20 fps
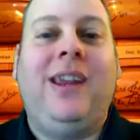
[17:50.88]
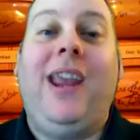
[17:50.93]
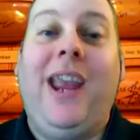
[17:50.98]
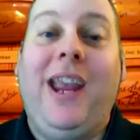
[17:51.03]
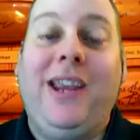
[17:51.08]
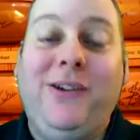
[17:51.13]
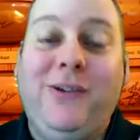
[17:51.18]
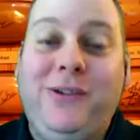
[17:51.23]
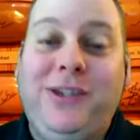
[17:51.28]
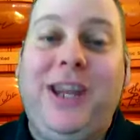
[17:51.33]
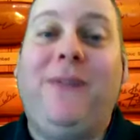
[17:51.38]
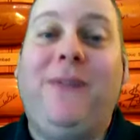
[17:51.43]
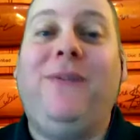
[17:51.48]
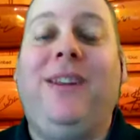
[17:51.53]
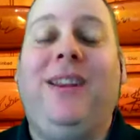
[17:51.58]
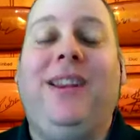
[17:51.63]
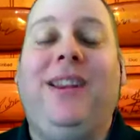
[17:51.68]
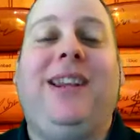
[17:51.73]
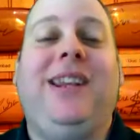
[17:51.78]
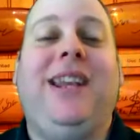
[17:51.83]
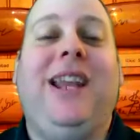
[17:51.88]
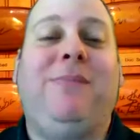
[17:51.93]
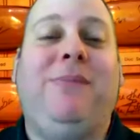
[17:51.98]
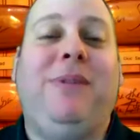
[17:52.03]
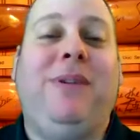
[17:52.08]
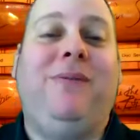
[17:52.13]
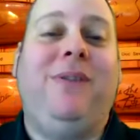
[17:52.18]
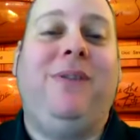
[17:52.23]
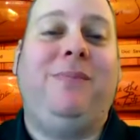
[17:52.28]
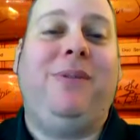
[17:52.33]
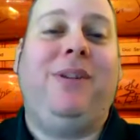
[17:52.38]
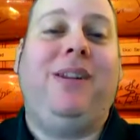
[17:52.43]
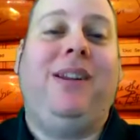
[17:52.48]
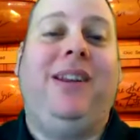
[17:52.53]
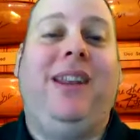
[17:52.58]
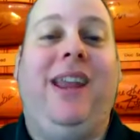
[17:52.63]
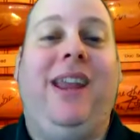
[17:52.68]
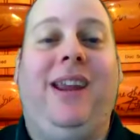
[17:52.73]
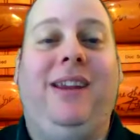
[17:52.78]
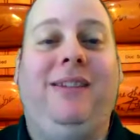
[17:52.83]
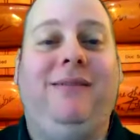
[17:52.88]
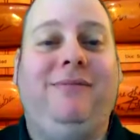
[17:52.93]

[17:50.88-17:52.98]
and you definitely cannot play football in that.